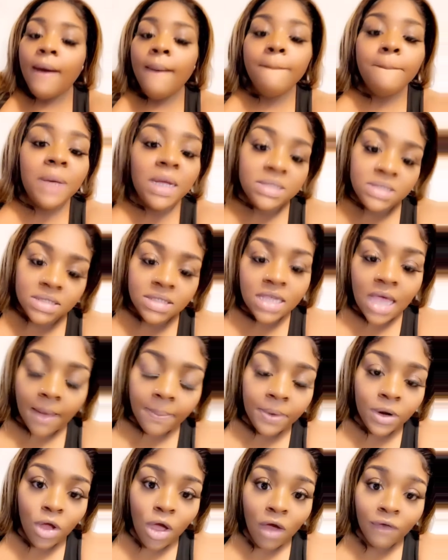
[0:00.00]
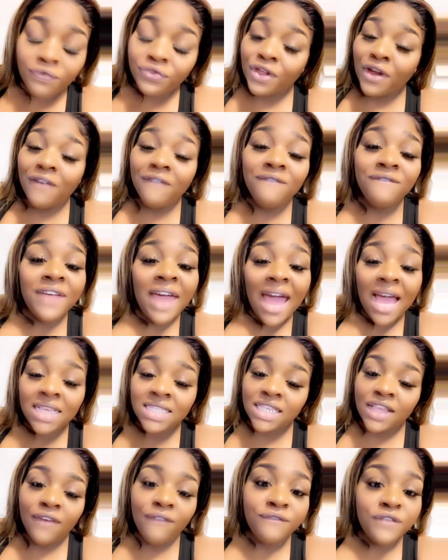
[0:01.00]
But to top it off, they're fast,
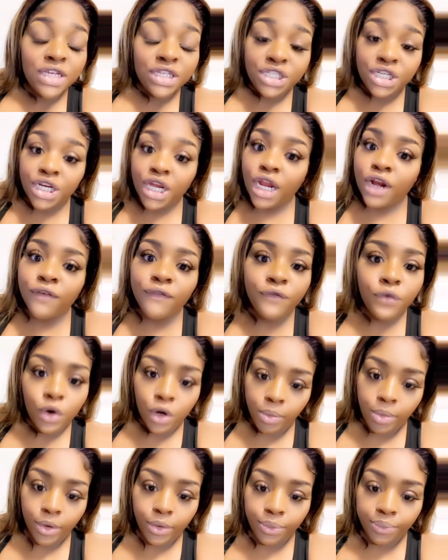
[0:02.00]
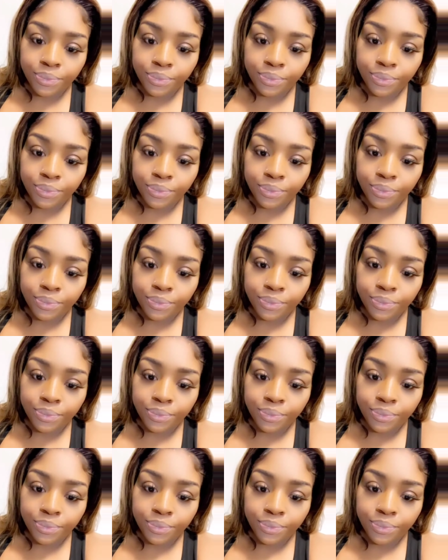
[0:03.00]
efficient, and affordable.